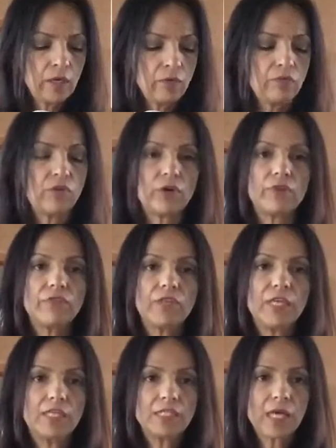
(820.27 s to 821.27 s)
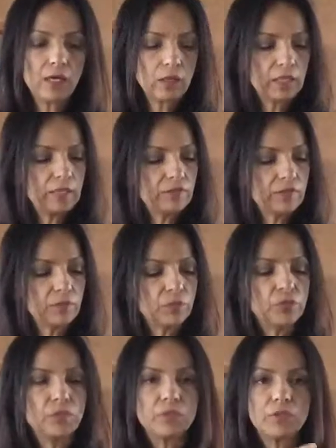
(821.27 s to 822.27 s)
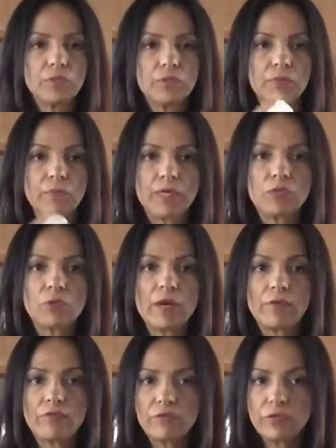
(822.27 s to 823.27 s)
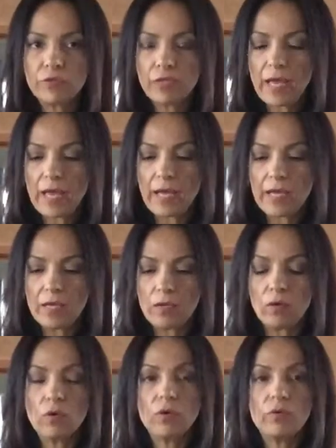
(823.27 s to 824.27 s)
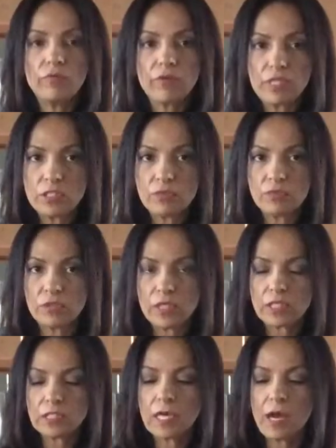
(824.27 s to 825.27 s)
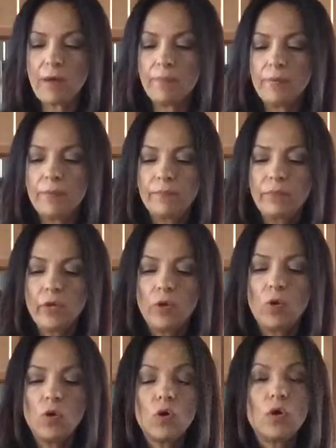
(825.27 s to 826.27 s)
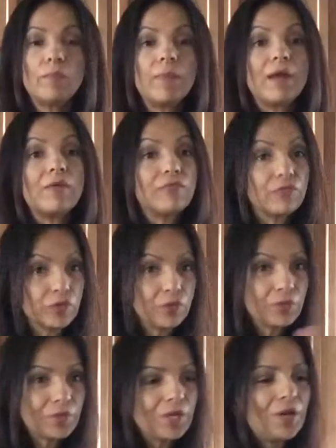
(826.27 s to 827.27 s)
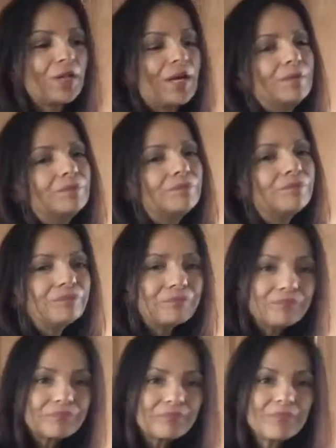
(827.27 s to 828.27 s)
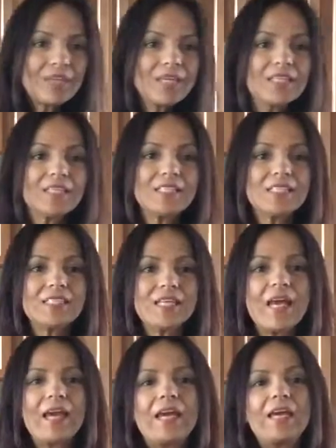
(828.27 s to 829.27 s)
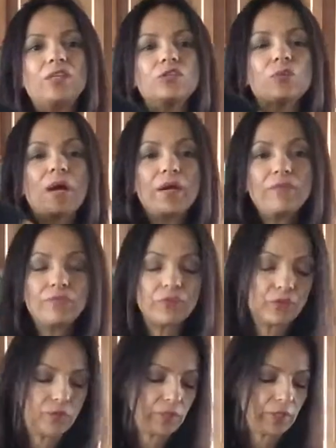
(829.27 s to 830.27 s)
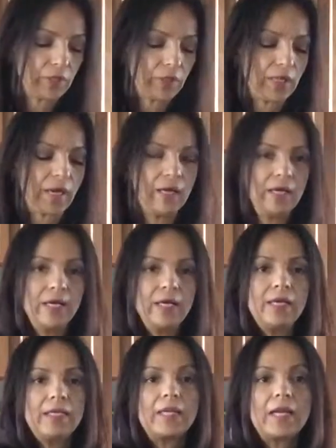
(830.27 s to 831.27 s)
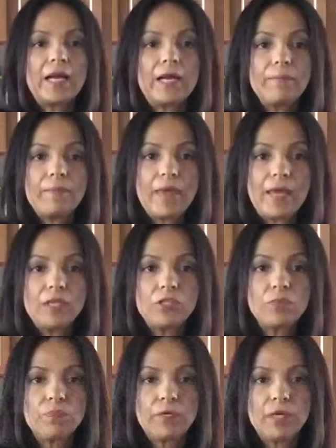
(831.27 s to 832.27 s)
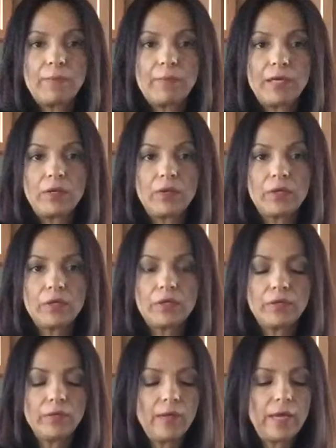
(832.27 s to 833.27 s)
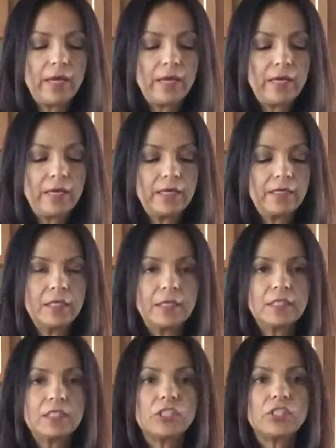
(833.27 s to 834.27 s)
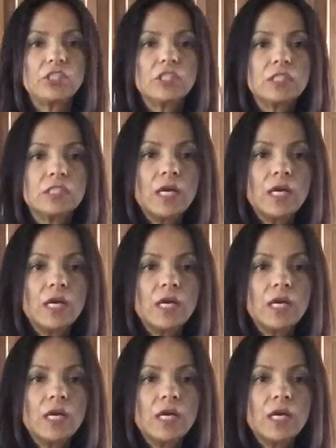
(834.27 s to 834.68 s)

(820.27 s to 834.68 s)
4 of these. I'll leave some room to put my dry fruit or fresh fruit on top, or my fruit granola. This is a dry fruit granola that I make to put on my yogurt, and it's just